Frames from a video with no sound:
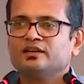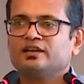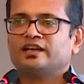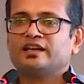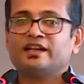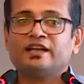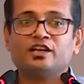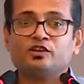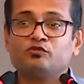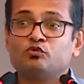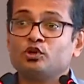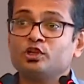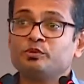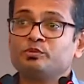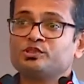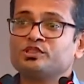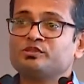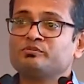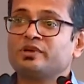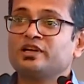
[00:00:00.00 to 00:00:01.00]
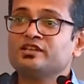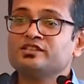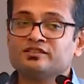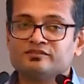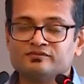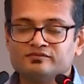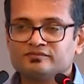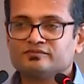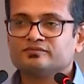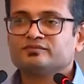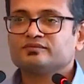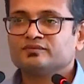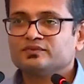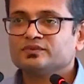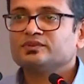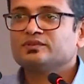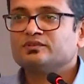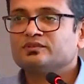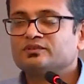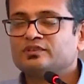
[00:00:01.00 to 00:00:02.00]
and I get 40% margin.
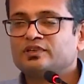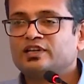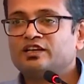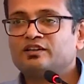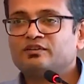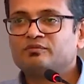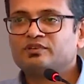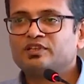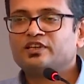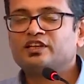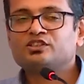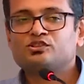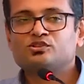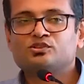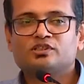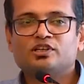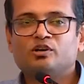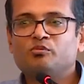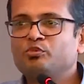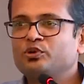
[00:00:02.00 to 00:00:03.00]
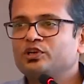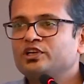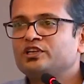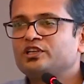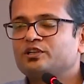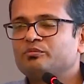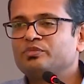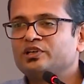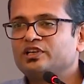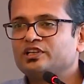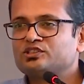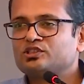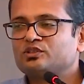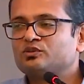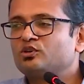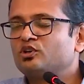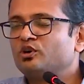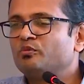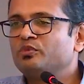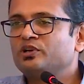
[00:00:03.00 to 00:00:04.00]
And the next competitor, biggest of
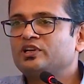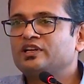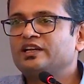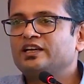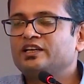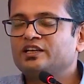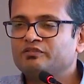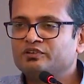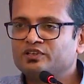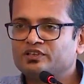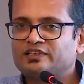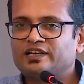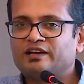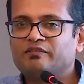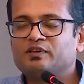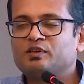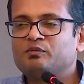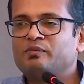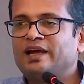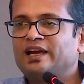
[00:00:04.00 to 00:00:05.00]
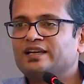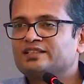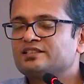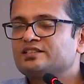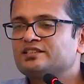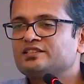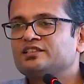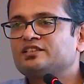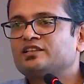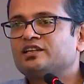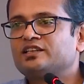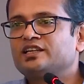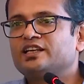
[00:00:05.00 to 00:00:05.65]
the competitor, like even travel bags, etc.,